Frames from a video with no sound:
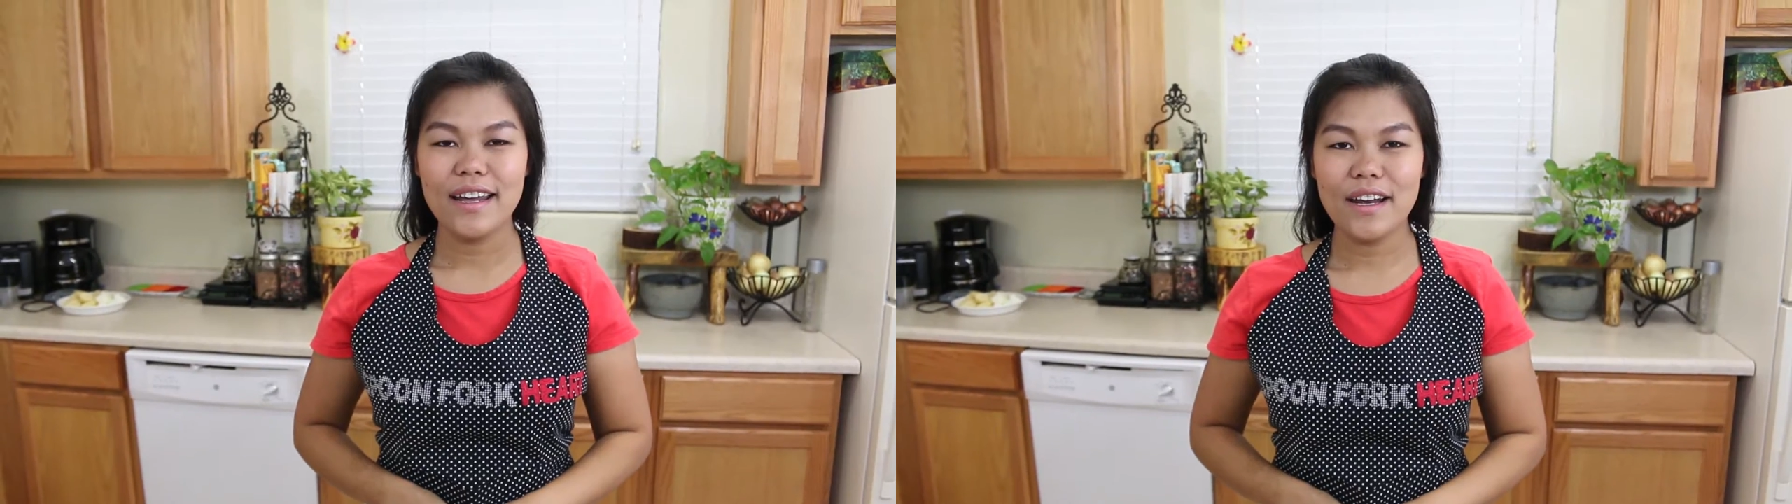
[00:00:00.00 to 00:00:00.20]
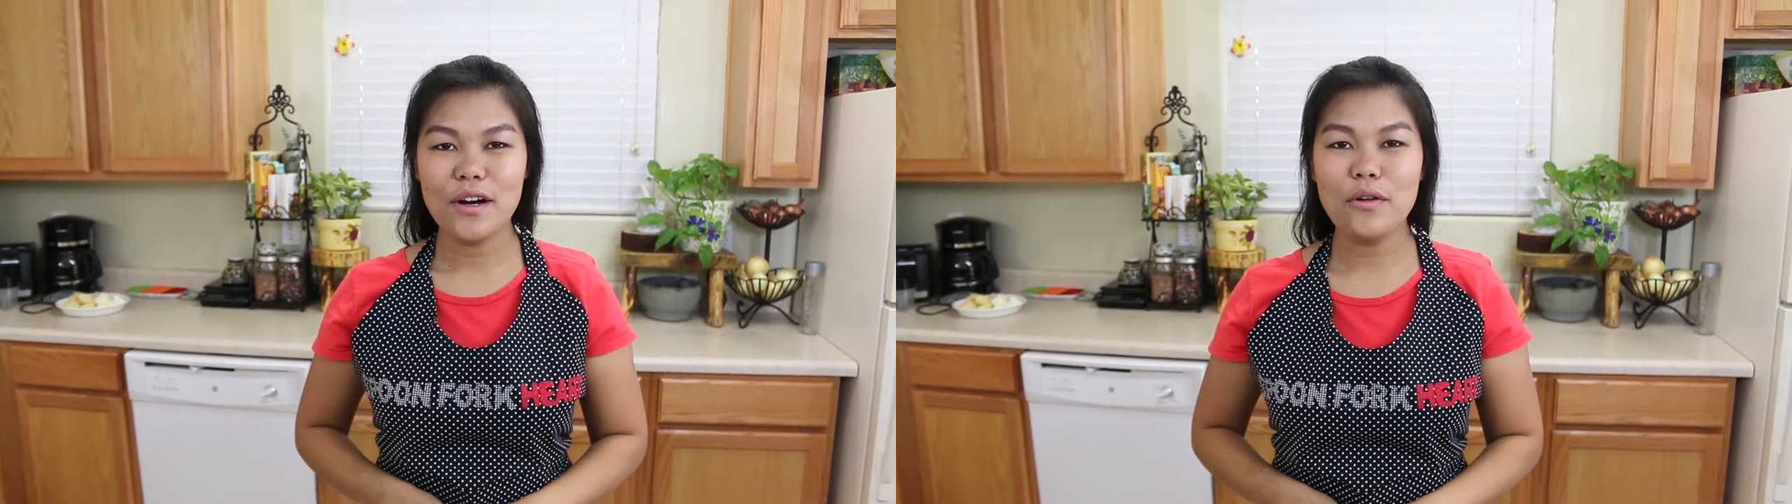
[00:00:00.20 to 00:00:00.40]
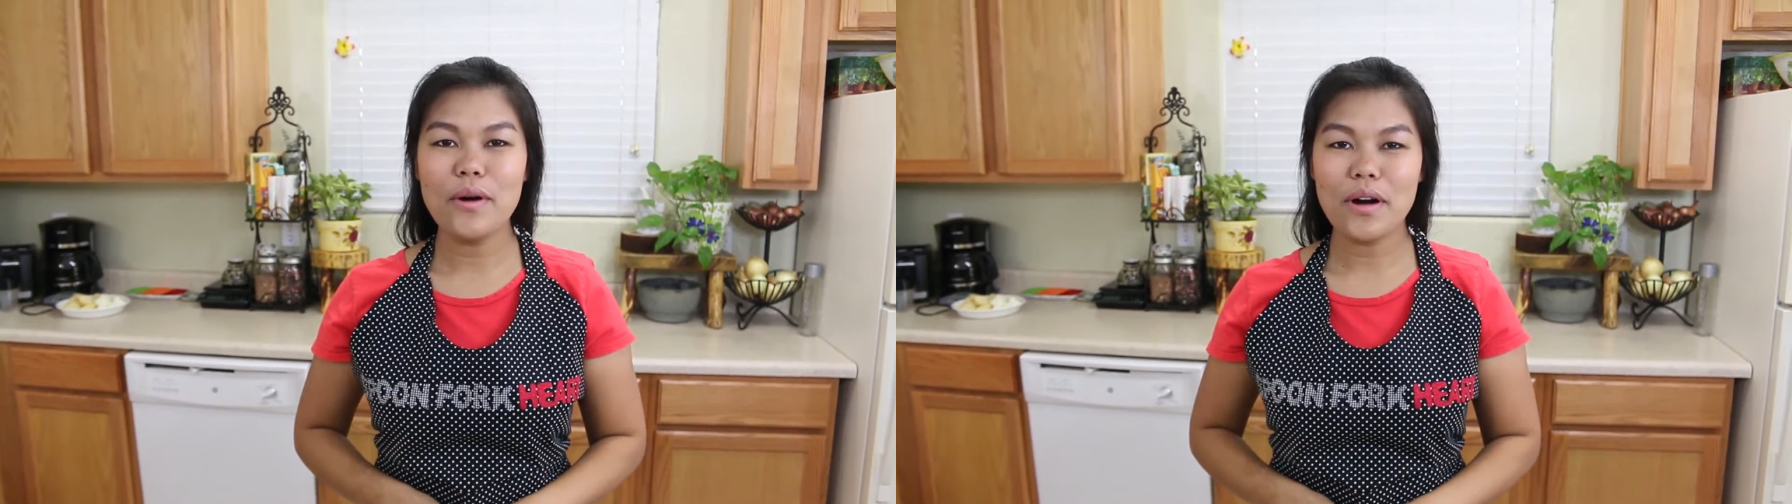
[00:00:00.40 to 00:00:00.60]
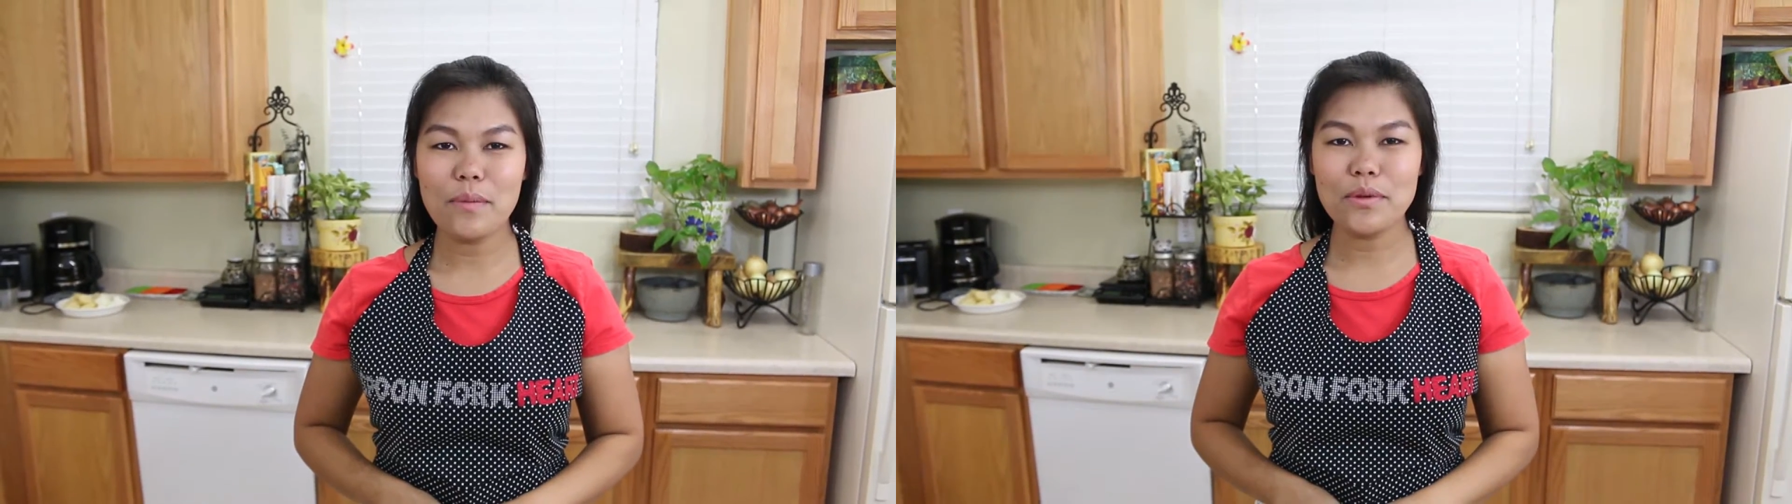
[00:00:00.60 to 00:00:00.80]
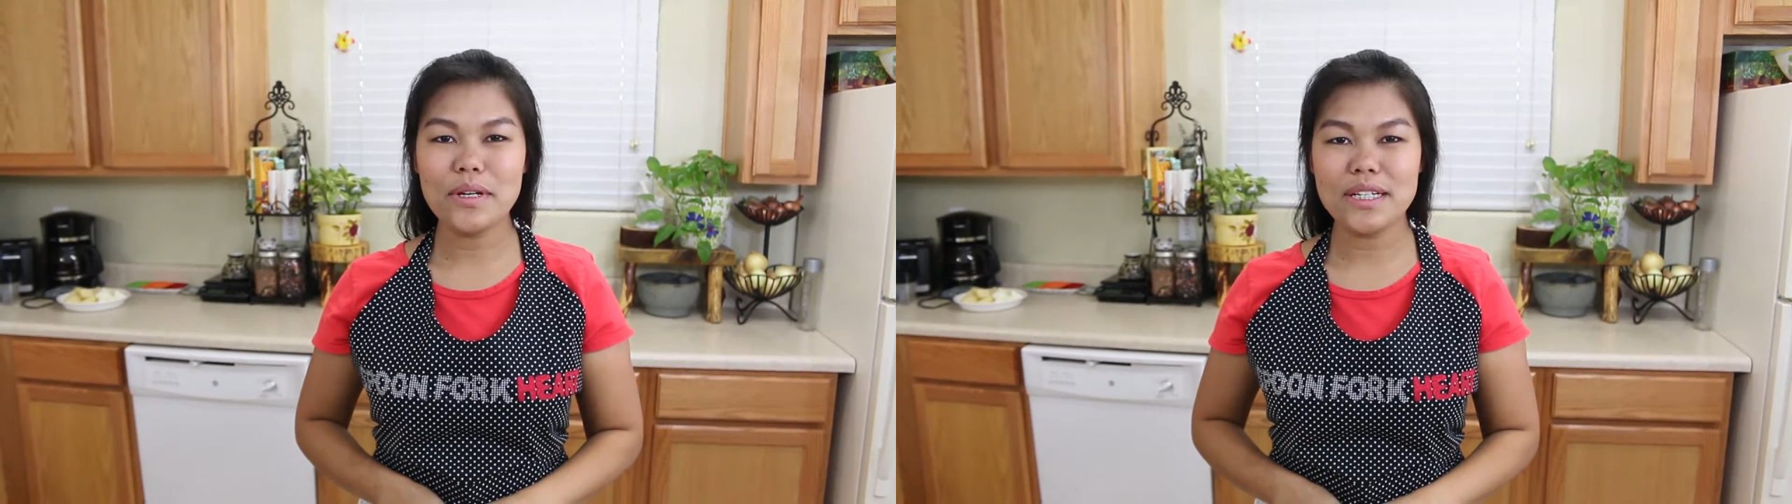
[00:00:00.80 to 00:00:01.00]
Hello,
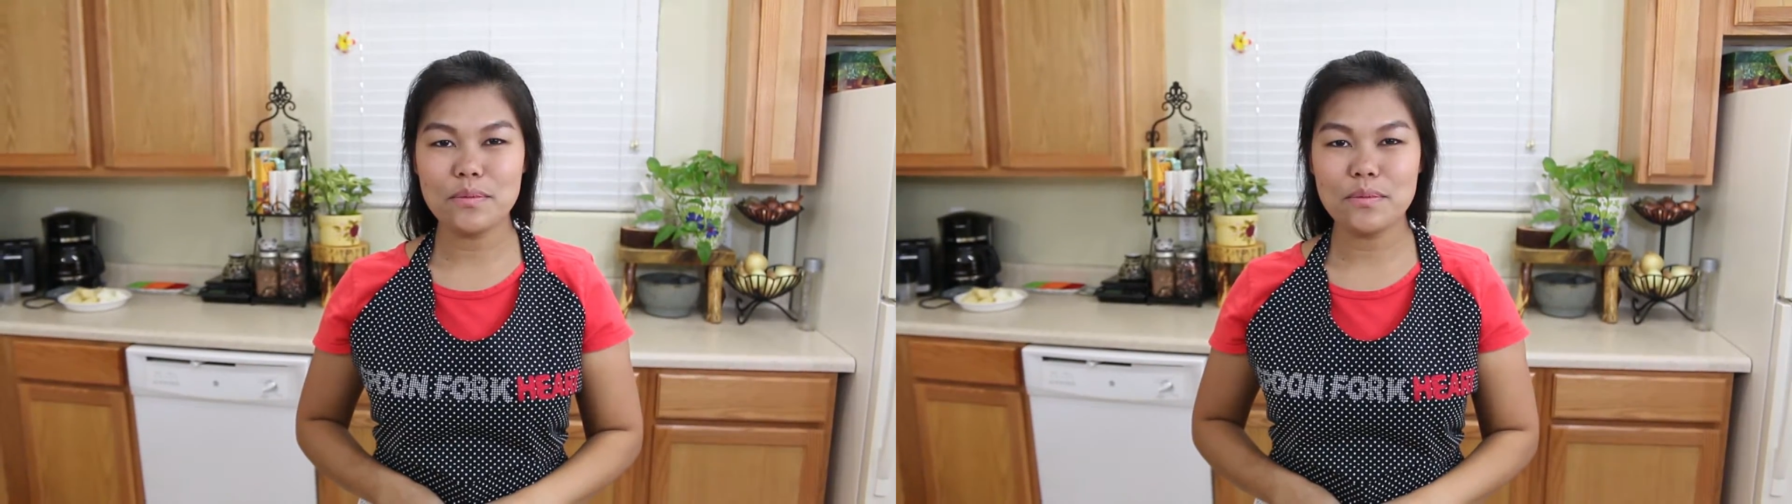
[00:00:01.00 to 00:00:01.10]
welcome to the